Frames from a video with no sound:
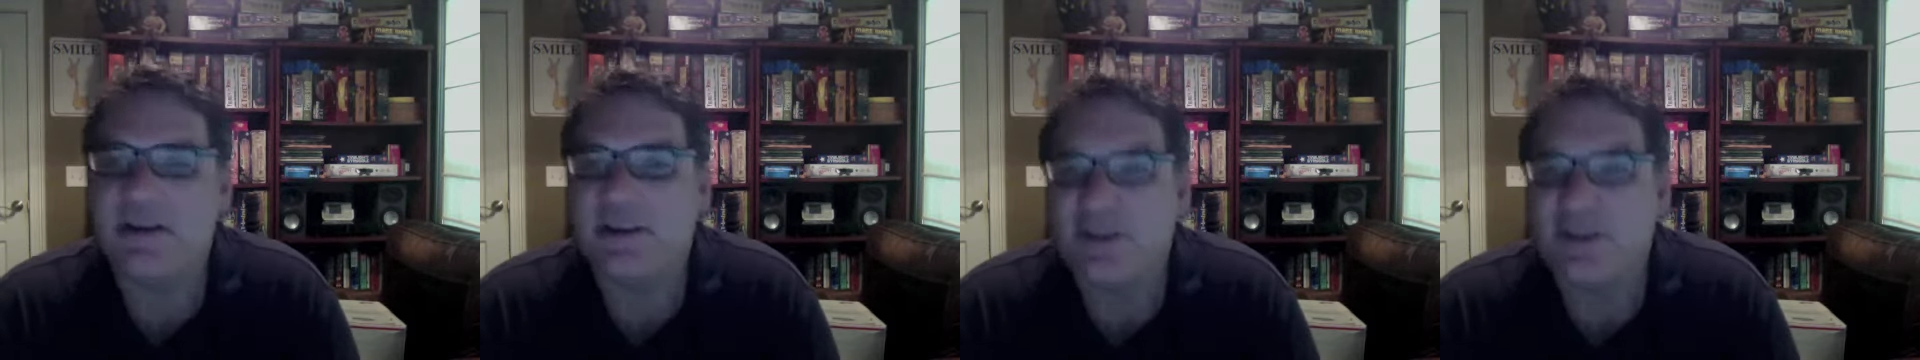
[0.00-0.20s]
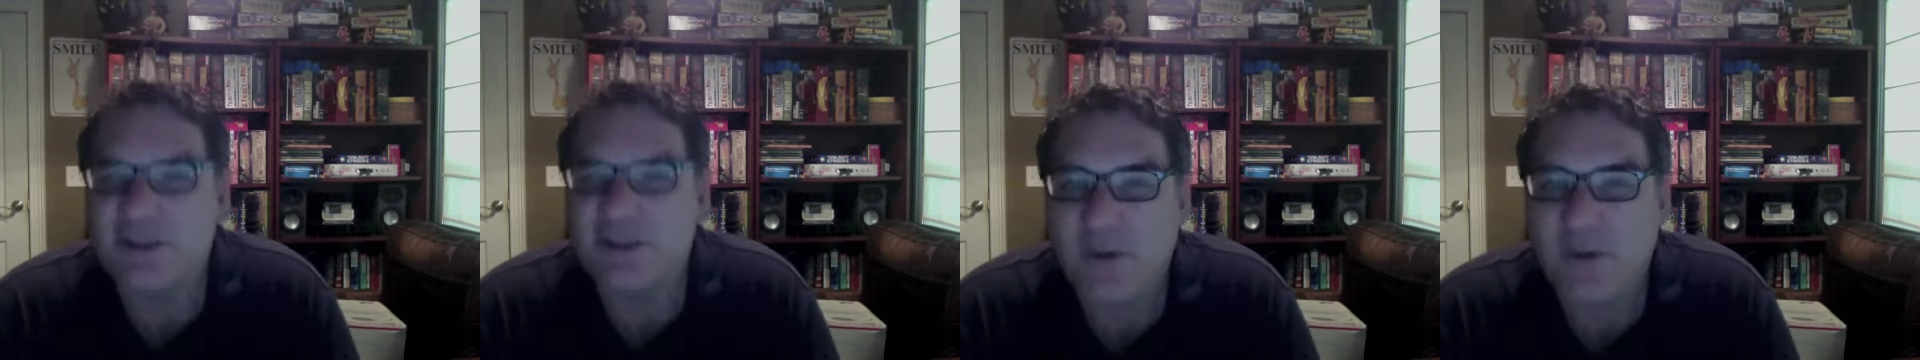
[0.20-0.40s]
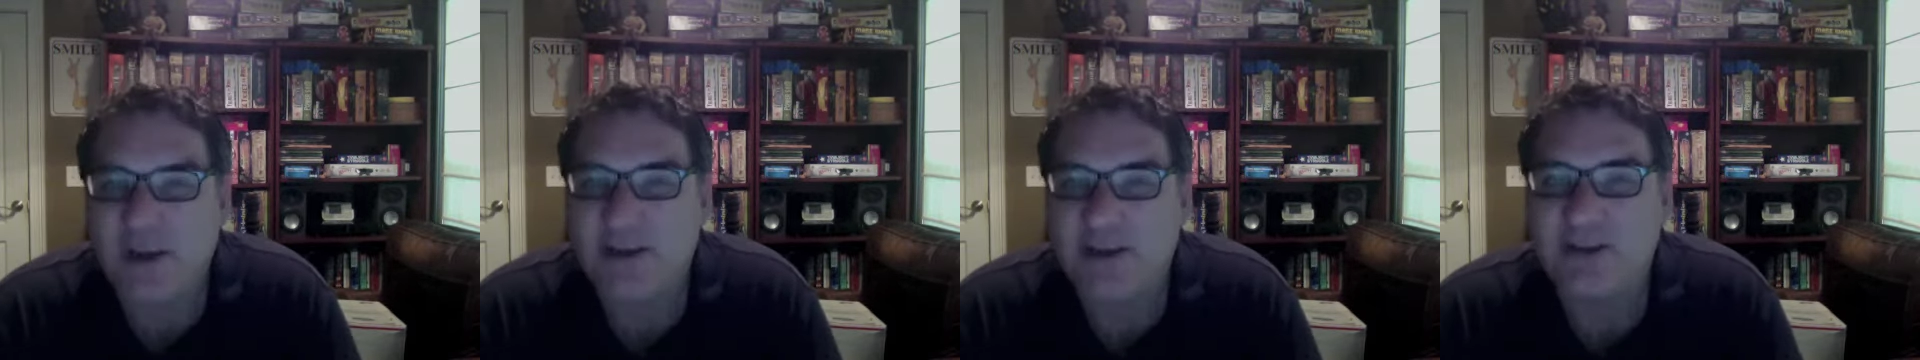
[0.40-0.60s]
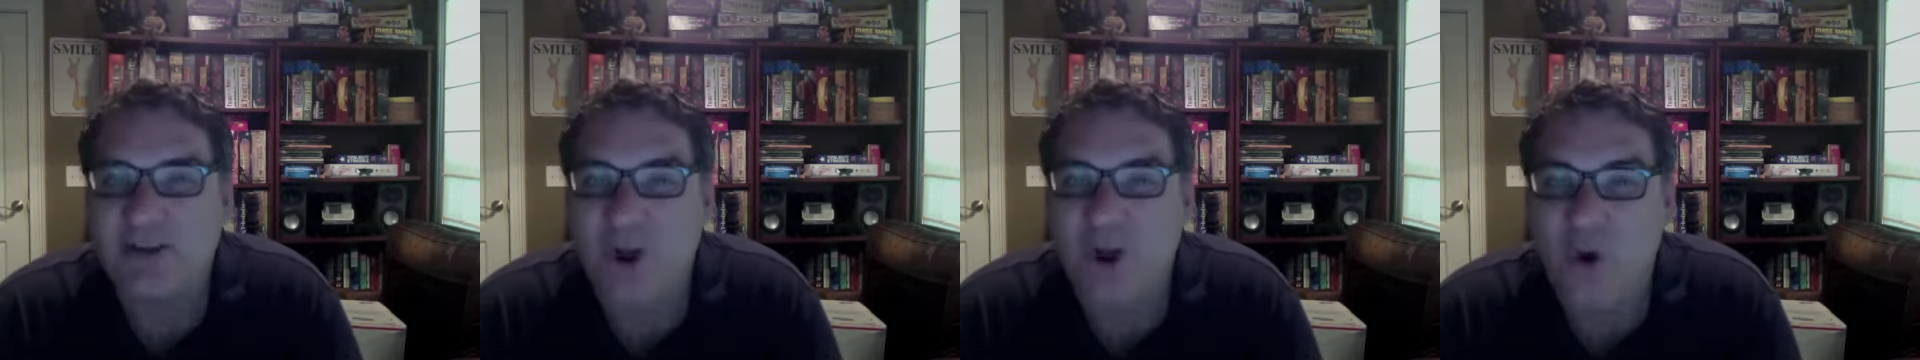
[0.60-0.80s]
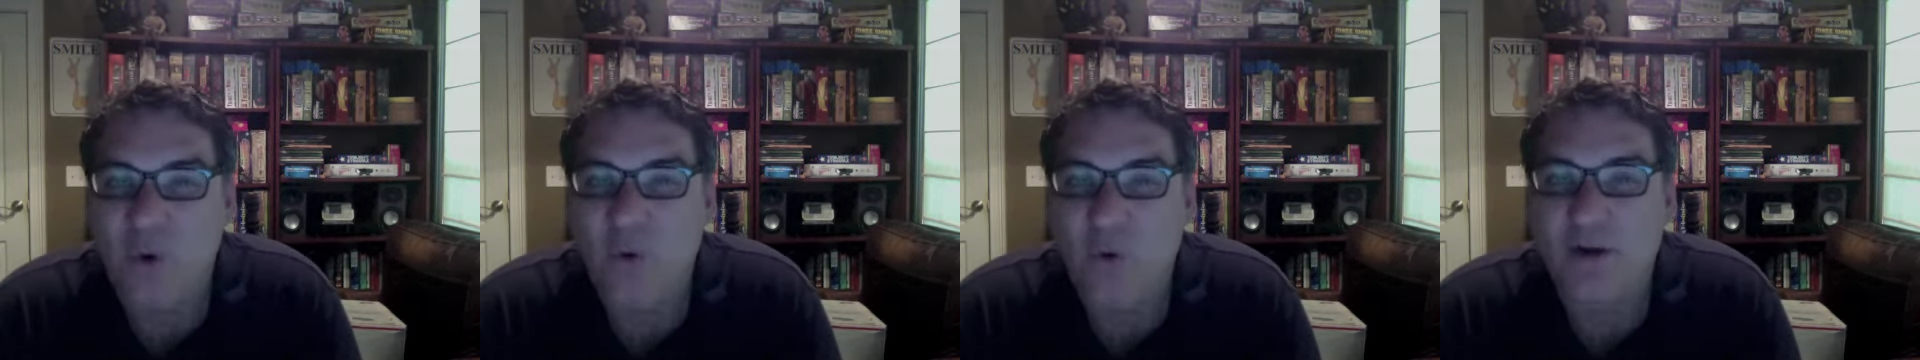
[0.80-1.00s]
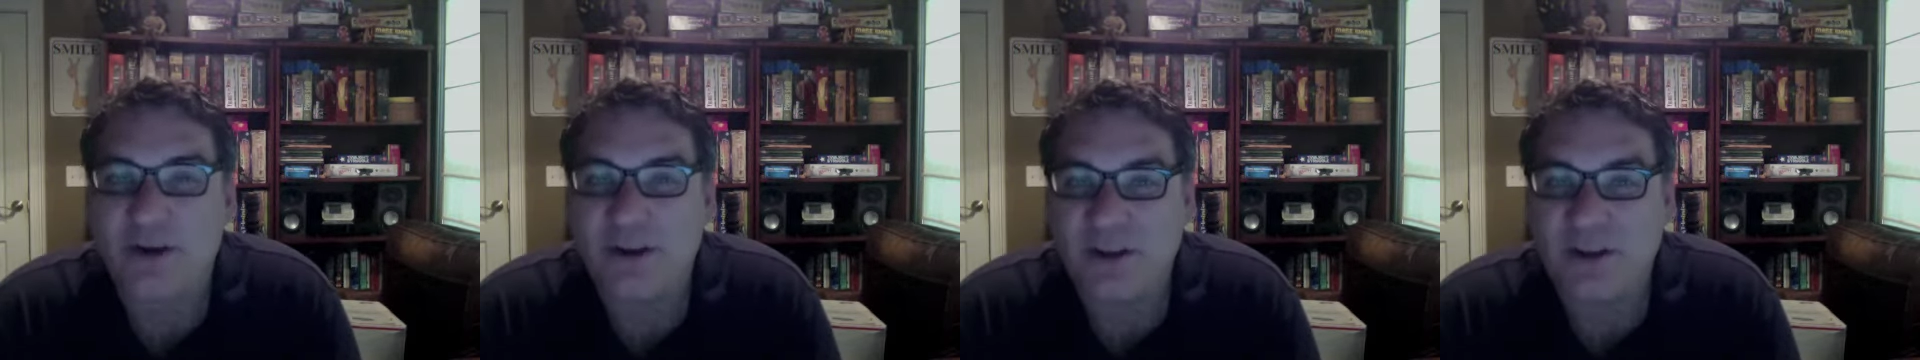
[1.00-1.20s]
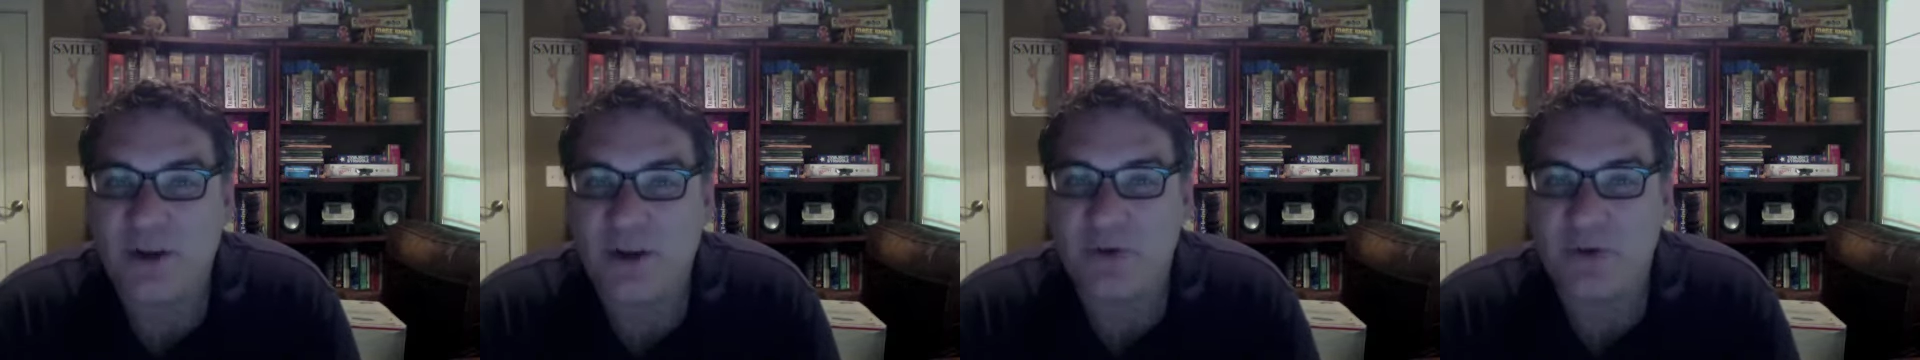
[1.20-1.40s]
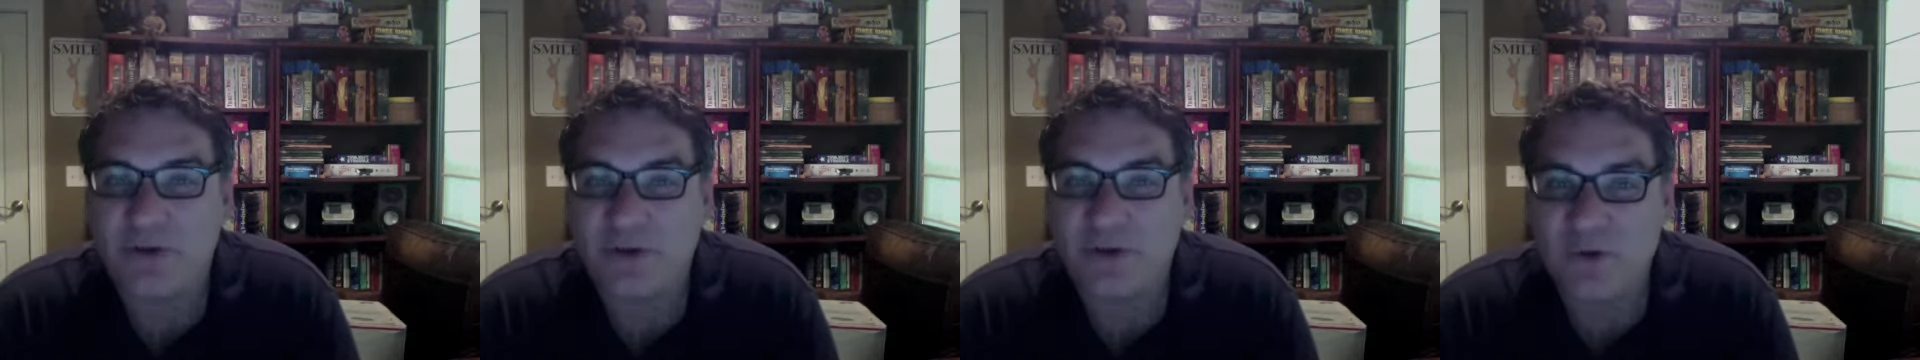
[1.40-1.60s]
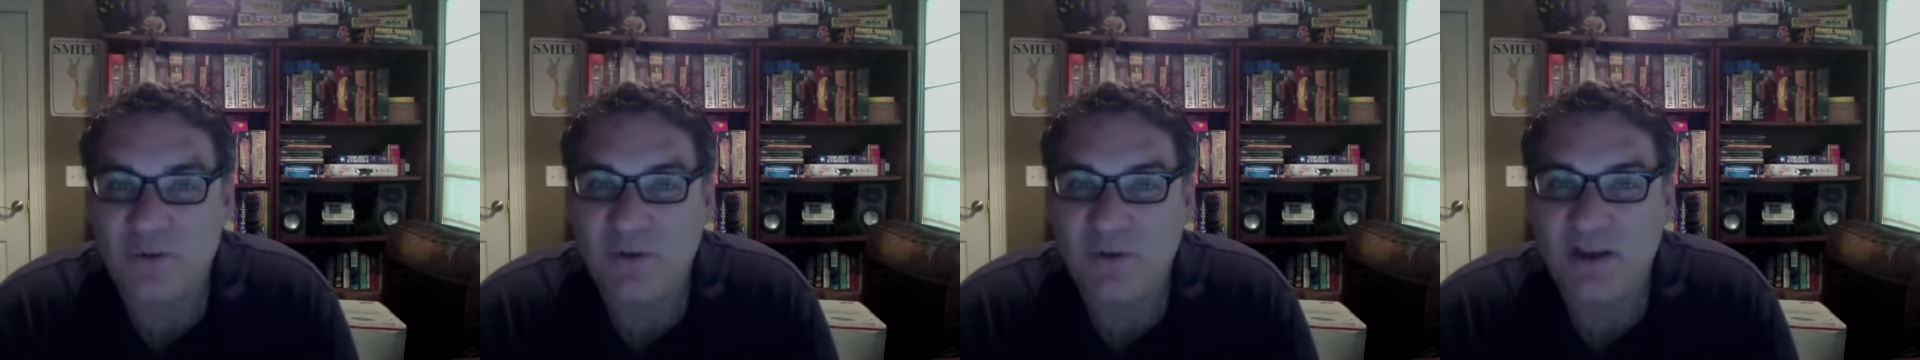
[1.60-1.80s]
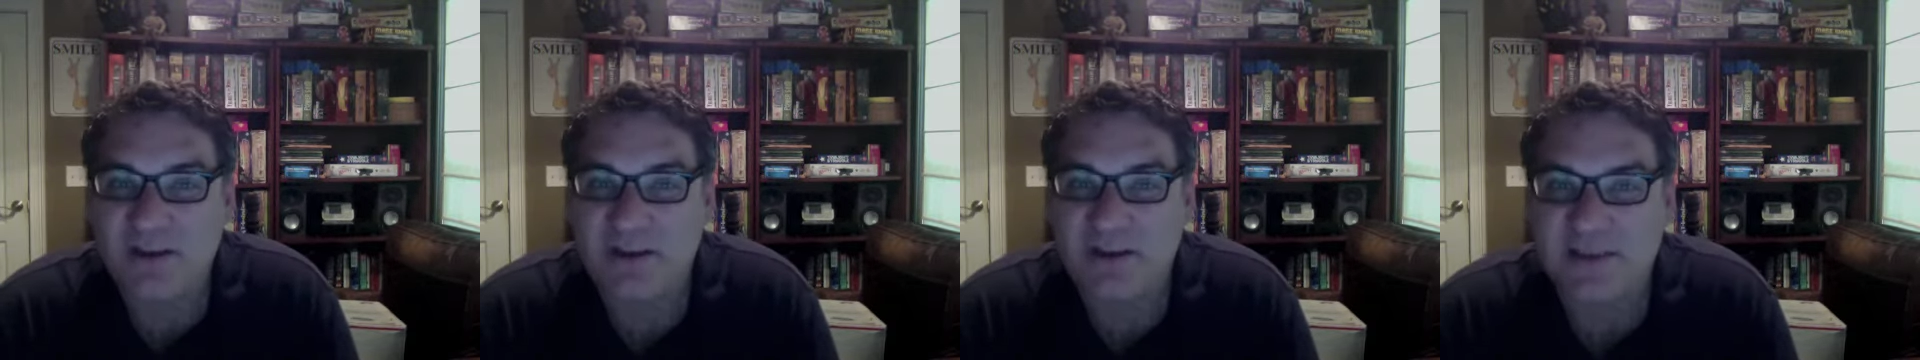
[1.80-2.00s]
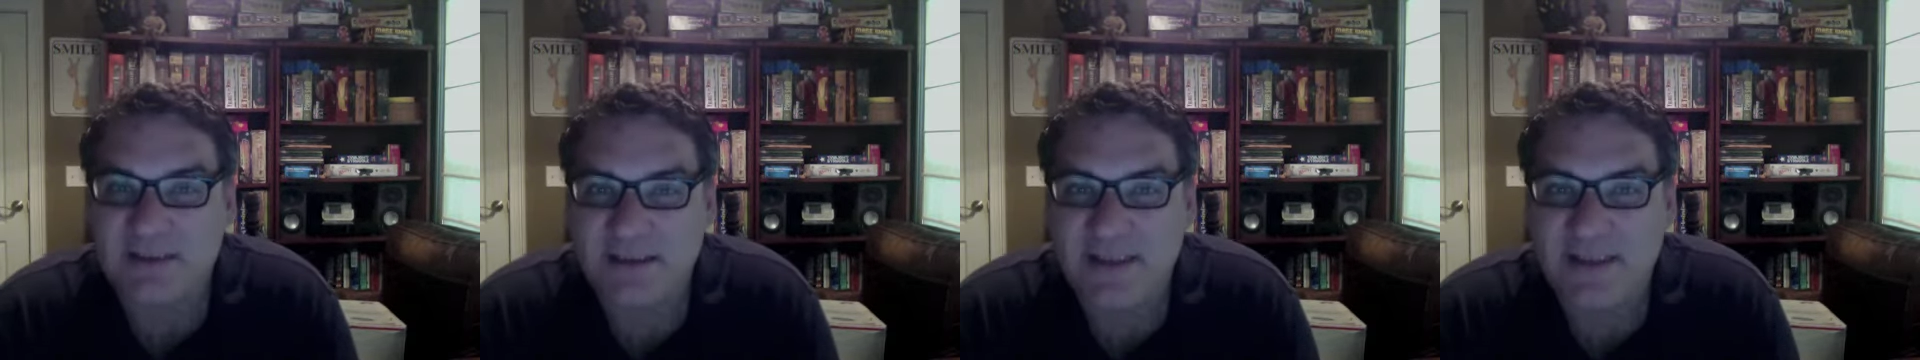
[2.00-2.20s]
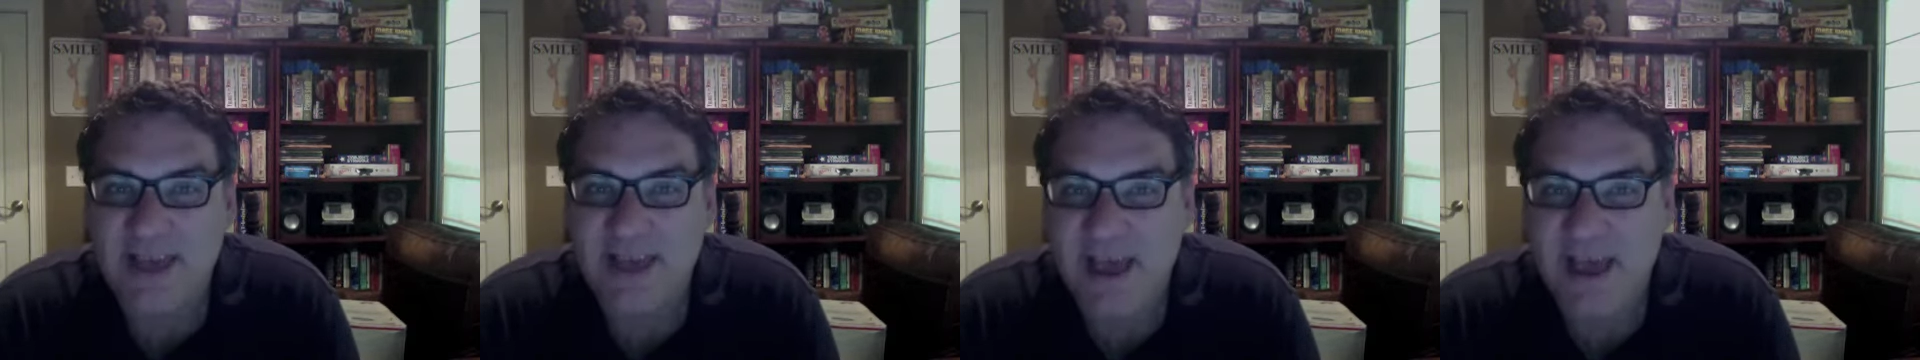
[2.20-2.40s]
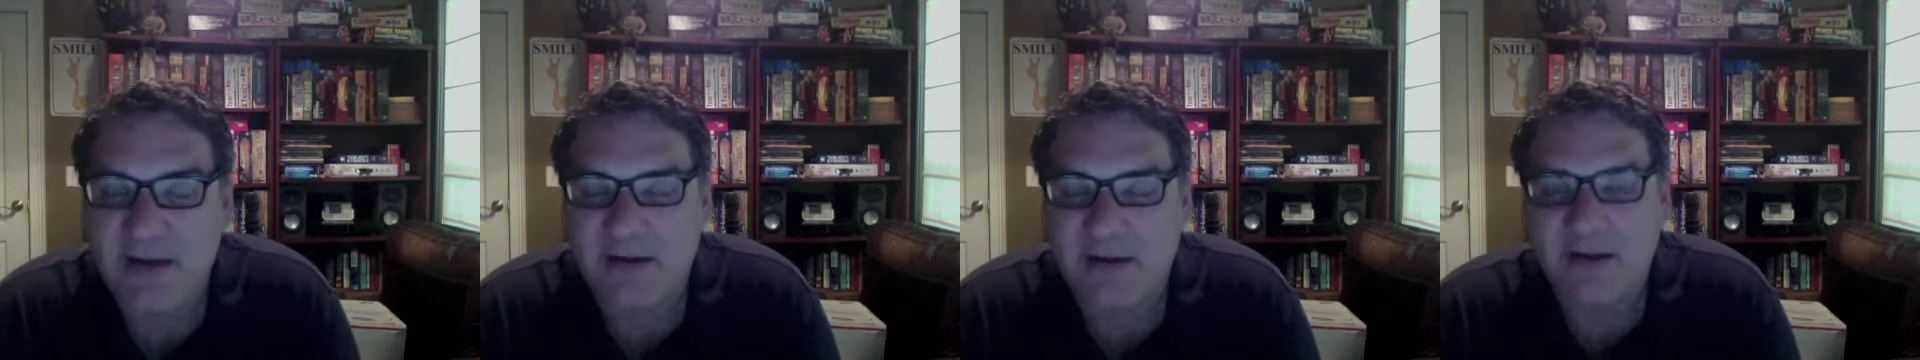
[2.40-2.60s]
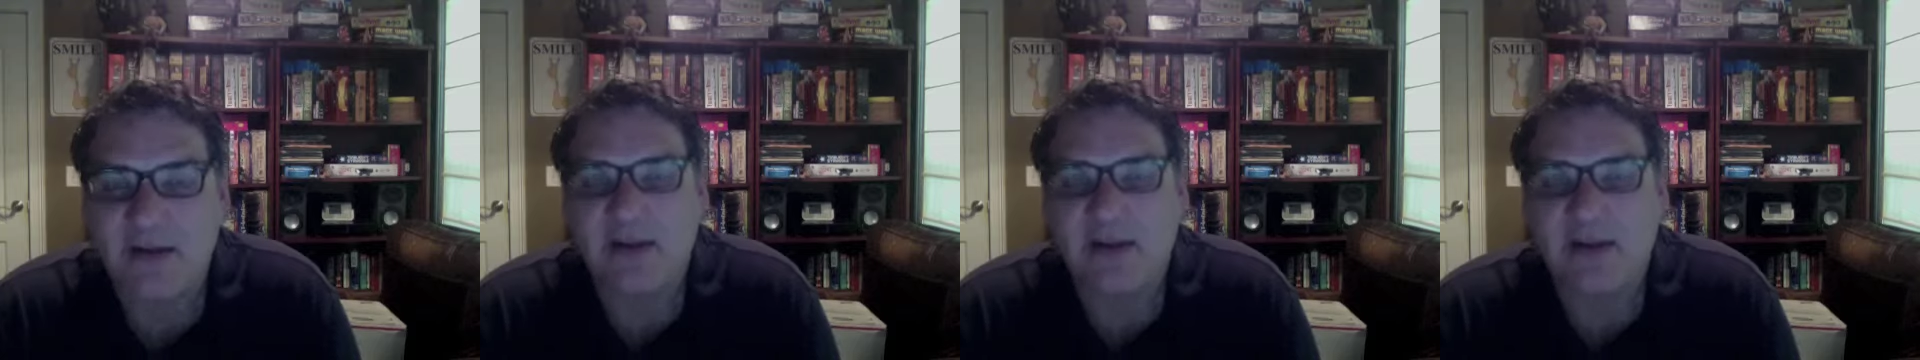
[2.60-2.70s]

so I don't want to go too much into that.